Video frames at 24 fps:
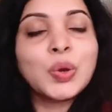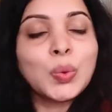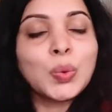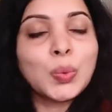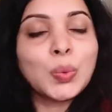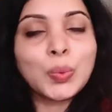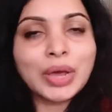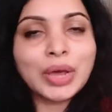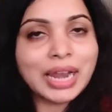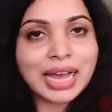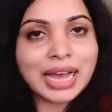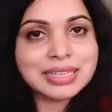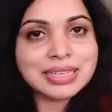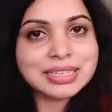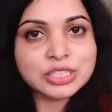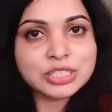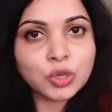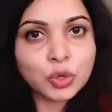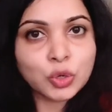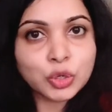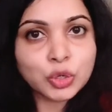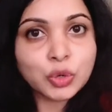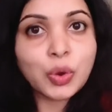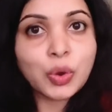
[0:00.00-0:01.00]
Well, as I told
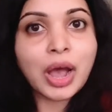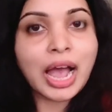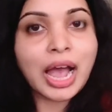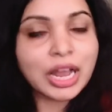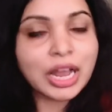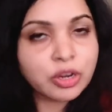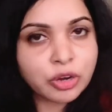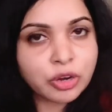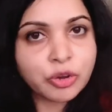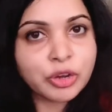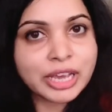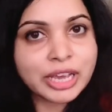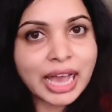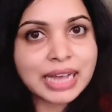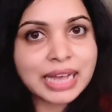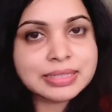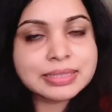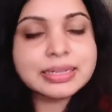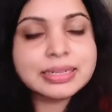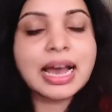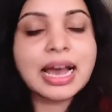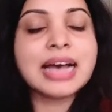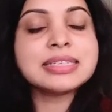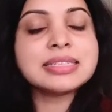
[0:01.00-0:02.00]
you, hyaluronic acid
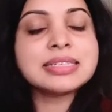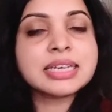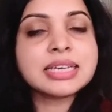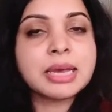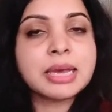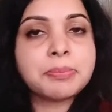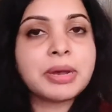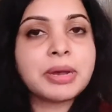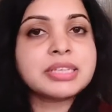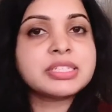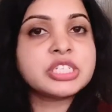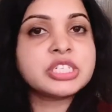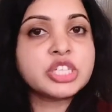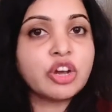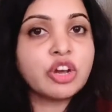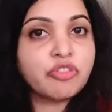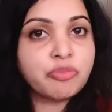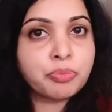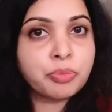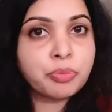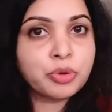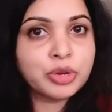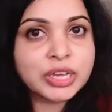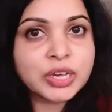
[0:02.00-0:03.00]
has the capacity of
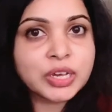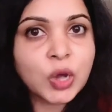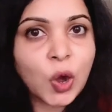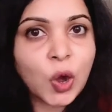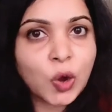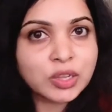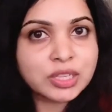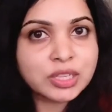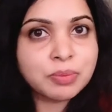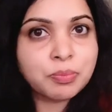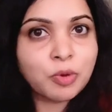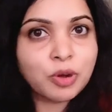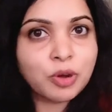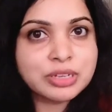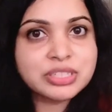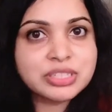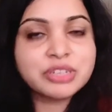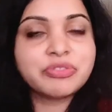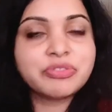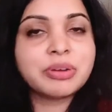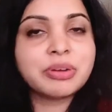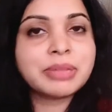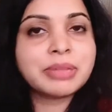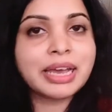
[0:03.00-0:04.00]
pulling all the moisture
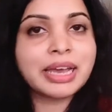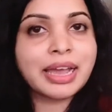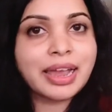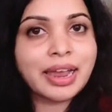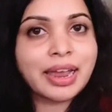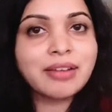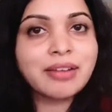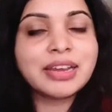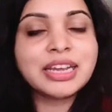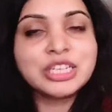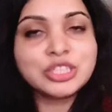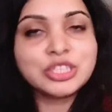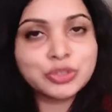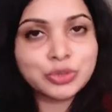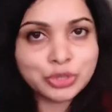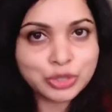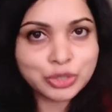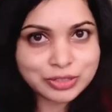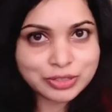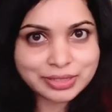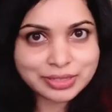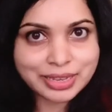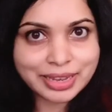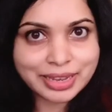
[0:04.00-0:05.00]
from the air into your
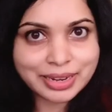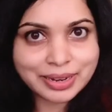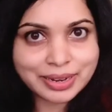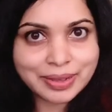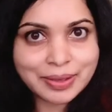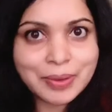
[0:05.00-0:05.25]
skin.